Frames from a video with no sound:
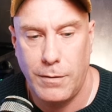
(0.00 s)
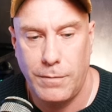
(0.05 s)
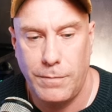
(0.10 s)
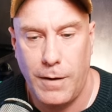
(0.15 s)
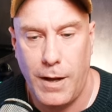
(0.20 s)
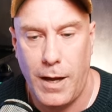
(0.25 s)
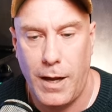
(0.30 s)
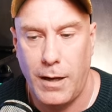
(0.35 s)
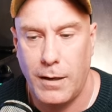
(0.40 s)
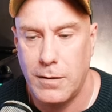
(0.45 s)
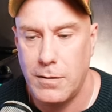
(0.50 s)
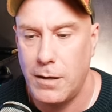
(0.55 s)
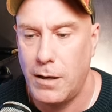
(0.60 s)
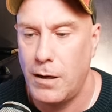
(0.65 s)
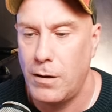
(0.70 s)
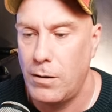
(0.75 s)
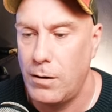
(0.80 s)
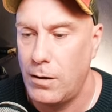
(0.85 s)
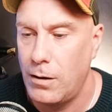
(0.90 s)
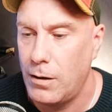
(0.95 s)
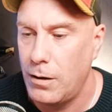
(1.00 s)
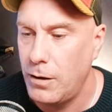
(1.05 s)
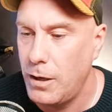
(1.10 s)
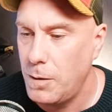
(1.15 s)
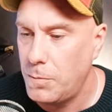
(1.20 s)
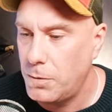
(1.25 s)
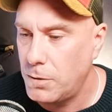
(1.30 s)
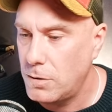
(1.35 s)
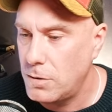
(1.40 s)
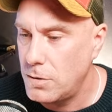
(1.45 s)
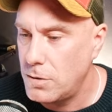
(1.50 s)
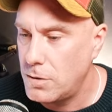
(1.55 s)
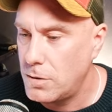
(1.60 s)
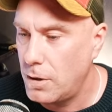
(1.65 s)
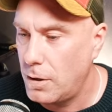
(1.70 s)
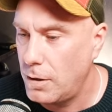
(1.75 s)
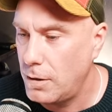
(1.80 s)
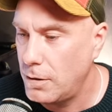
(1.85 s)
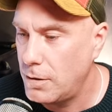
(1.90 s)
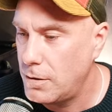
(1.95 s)
facts. Error. Unable to
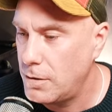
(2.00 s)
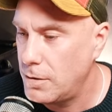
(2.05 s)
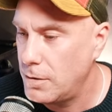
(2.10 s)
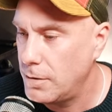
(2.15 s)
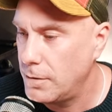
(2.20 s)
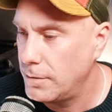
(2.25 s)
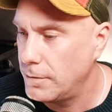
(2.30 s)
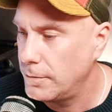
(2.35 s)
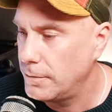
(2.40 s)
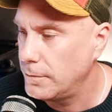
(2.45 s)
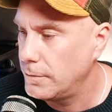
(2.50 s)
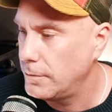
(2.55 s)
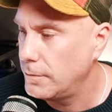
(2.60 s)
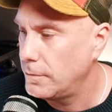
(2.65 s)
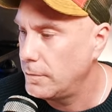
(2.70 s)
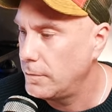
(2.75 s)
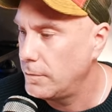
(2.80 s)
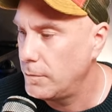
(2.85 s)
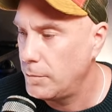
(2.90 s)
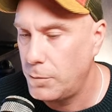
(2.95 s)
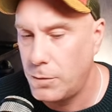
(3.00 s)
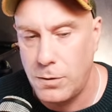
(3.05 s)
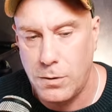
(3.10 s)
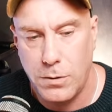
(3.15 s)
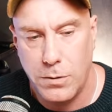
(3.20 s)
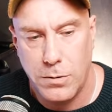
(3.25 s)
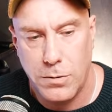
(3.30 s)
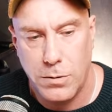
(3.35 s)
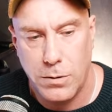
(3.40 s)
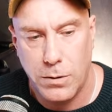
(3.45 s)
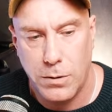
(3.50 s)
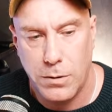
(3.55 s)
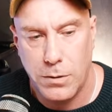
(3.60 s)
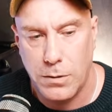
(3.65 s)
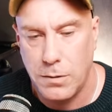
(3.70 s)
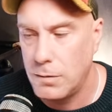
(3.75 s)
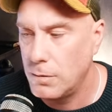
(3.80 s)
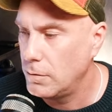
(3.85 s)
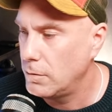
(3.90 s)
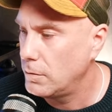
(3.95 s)
start.
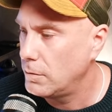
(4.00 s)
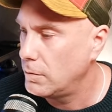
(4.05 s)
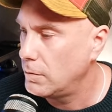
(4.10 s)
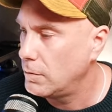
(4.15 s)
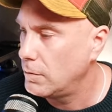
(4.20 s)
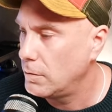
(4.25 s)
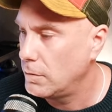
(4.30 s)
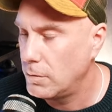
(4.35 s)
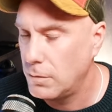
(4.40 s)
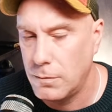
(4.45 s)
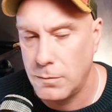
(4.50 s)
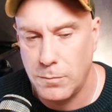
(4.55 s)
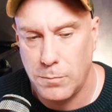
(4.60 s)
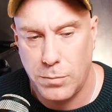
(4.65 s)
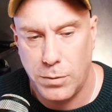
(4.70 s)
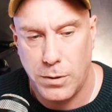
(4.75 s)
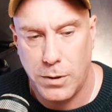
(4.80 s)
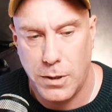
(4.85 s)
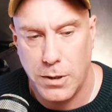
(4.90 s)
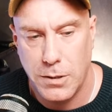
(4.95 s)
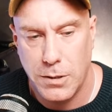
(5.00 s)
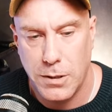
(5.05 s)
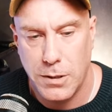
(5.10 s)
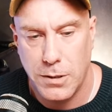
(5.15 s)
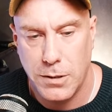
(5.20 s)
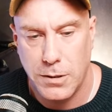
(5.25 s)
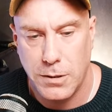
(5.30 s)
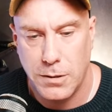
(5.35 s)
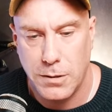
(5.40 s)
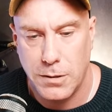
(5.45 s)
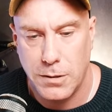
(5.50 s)
Control process.